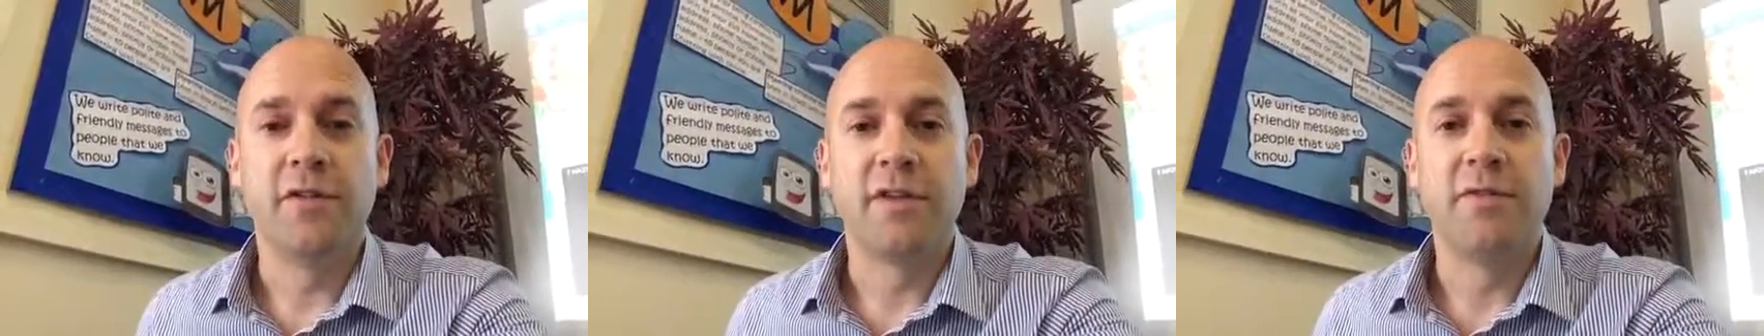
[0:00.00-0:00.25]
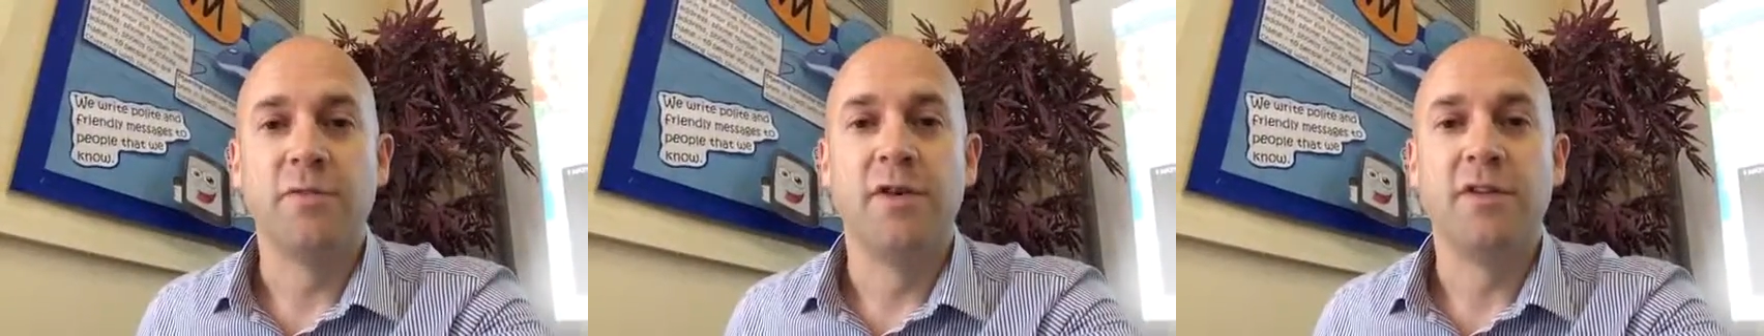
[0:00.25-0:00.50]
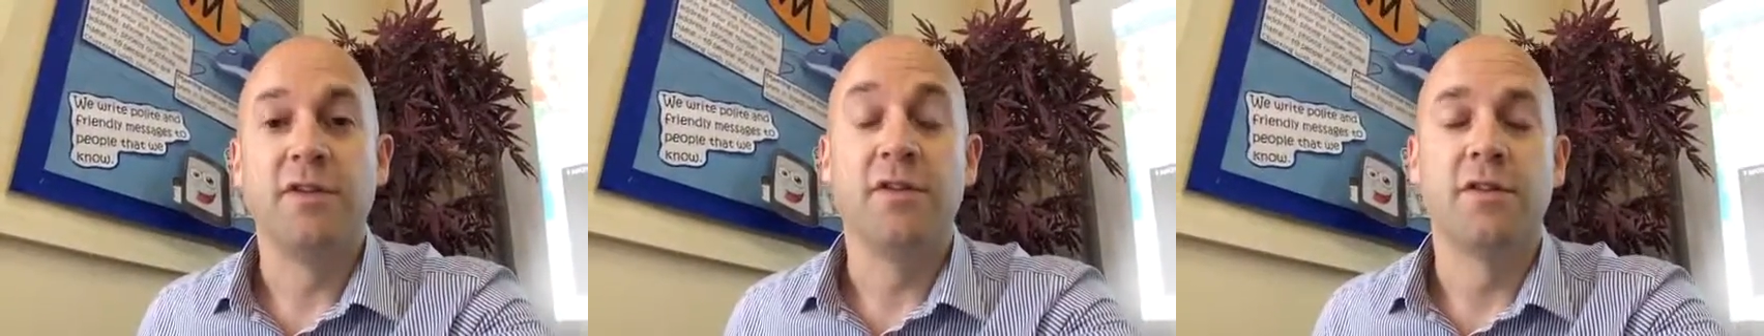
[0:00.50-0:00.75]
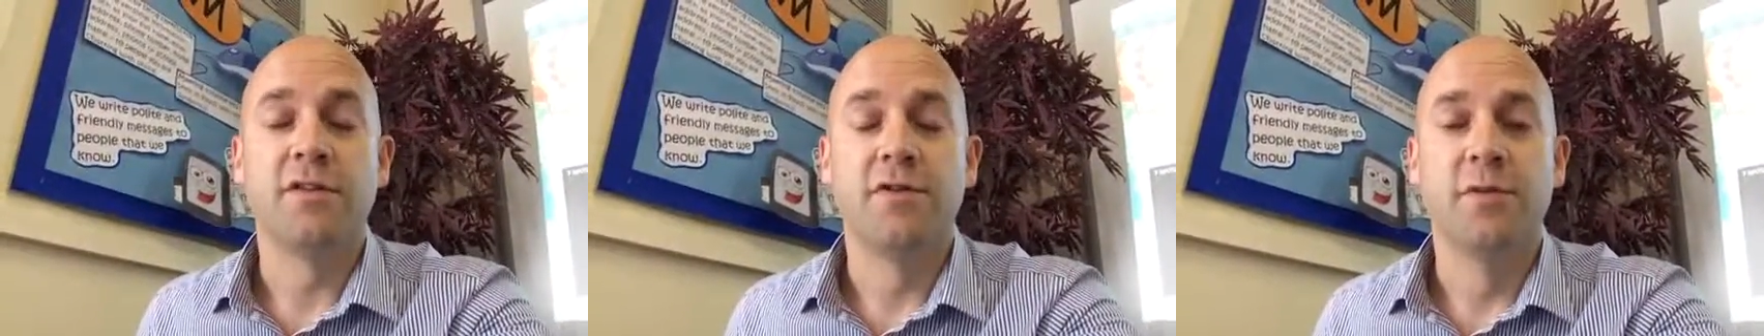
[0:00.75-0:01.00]
because I've worked at
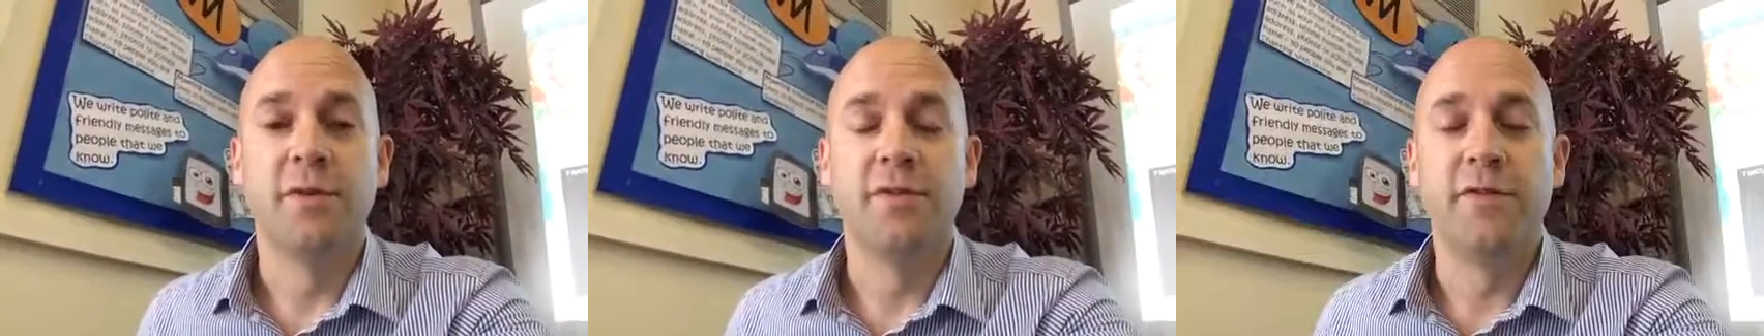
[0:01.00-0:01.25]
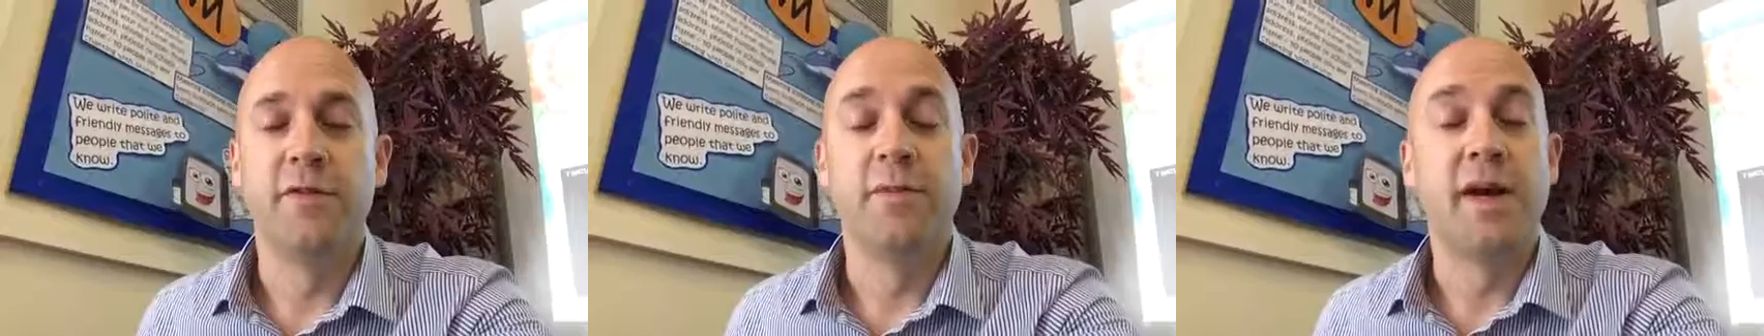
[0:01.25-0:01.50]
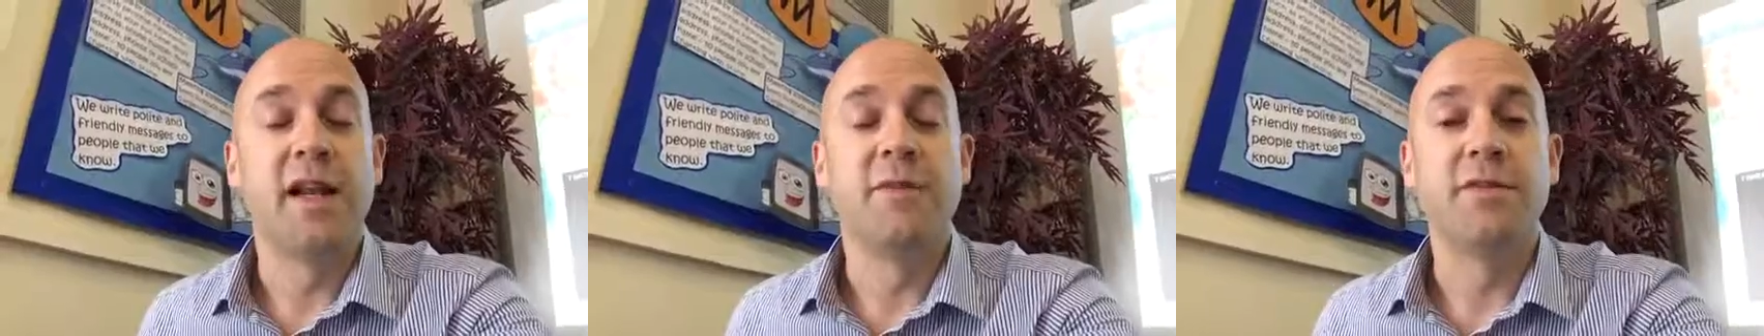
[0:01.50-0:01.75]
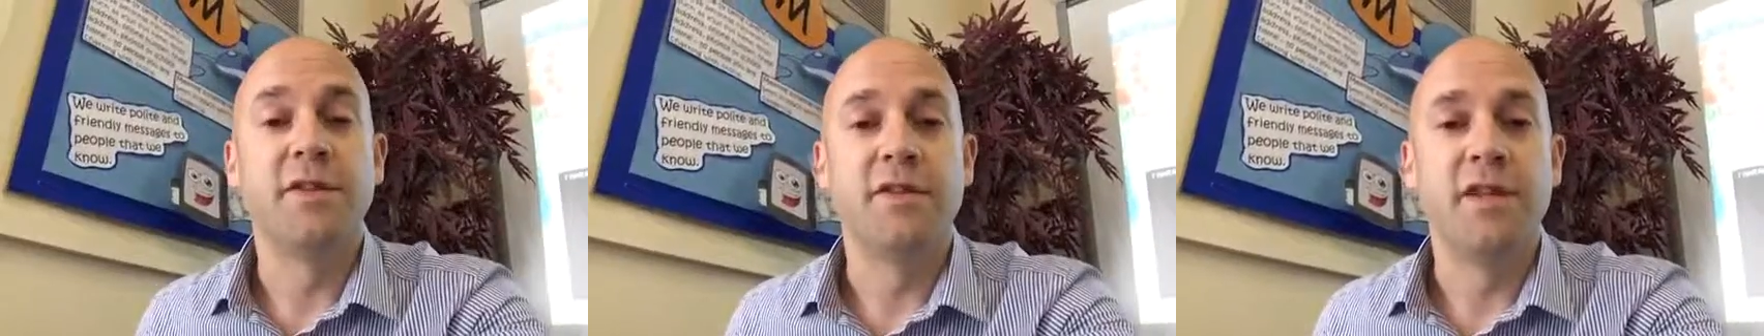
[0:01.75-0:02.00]
your school before. My
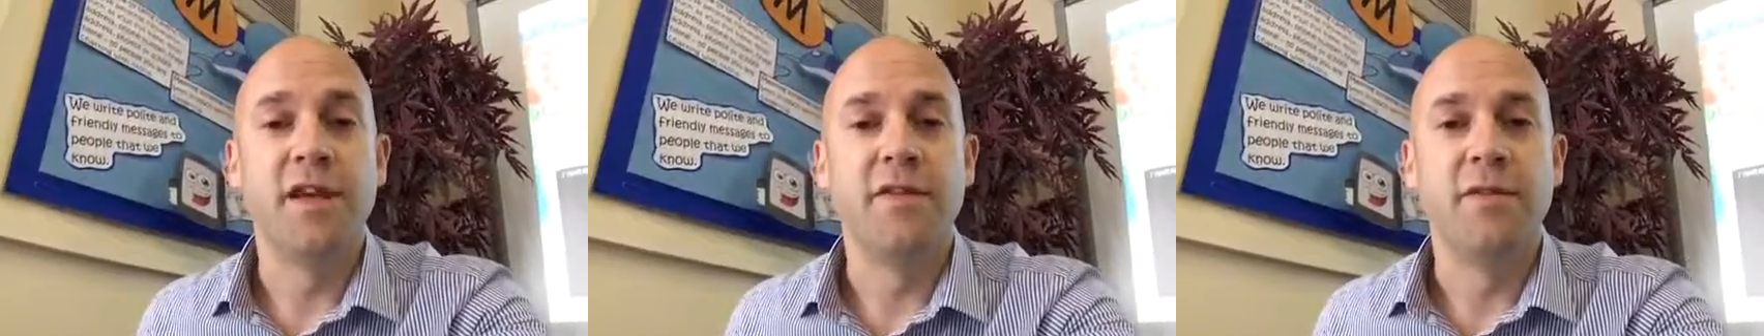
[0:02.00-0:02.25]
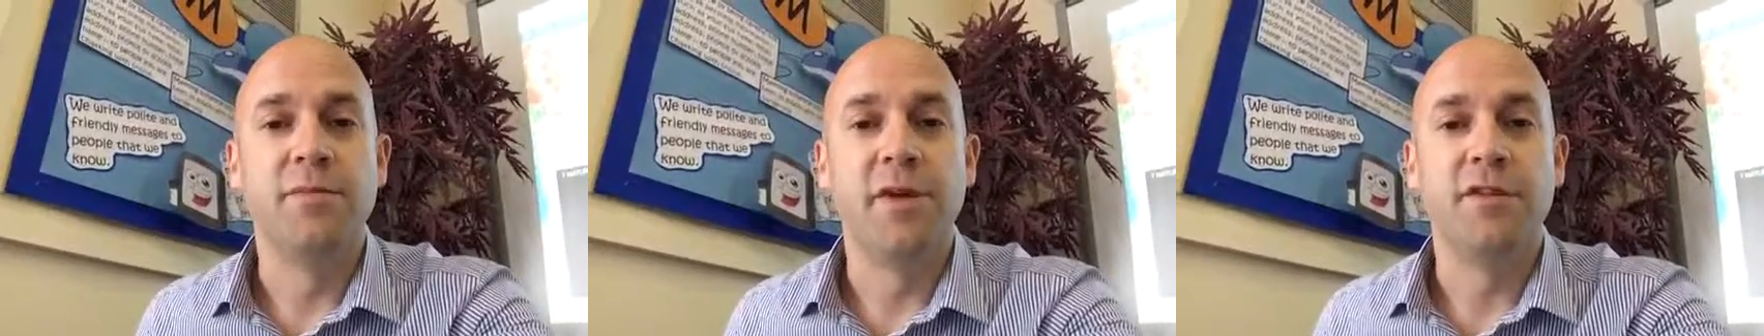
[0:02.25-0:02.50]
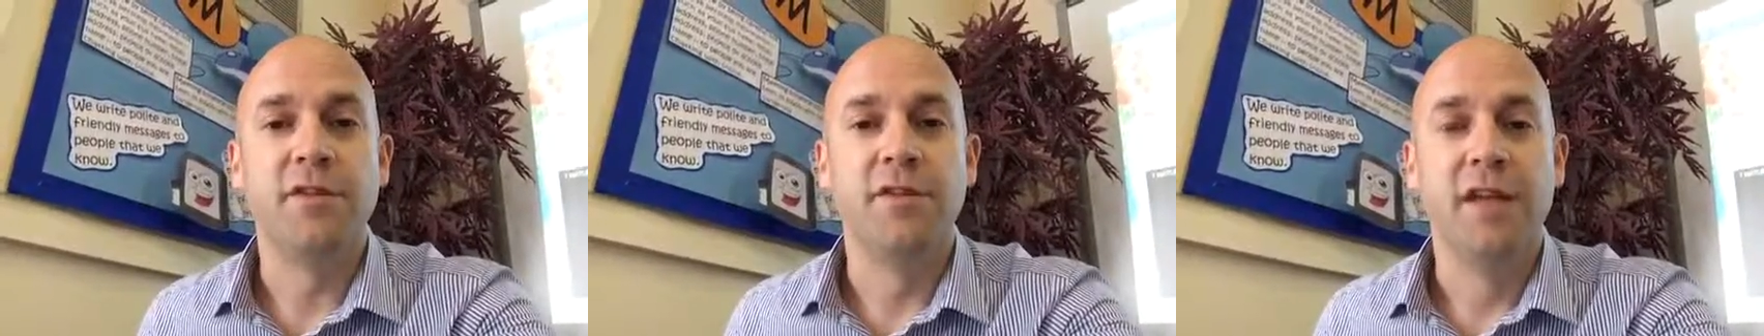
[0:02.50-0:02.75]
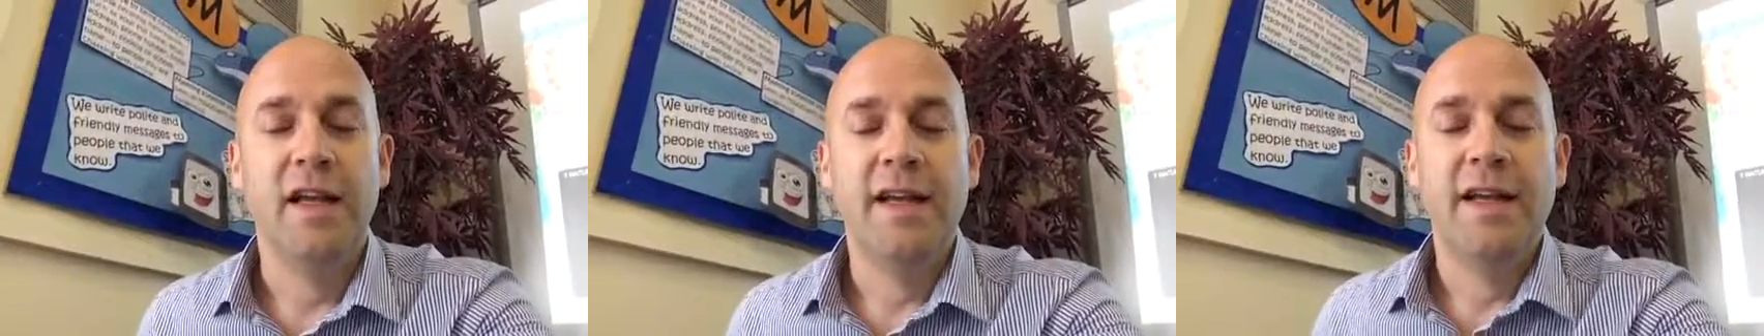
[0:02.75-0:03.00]
name's David
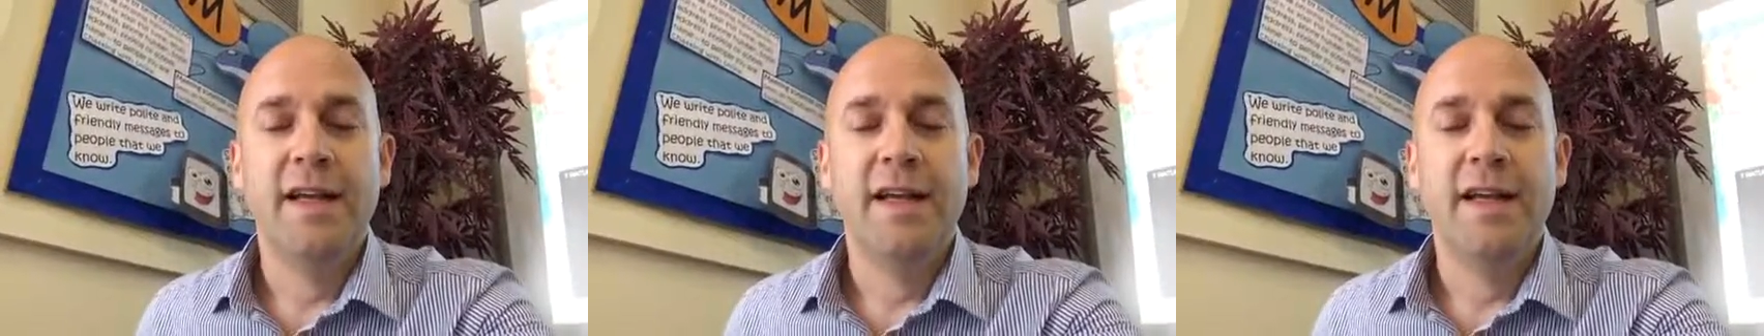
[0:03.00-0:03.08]
Mitchell.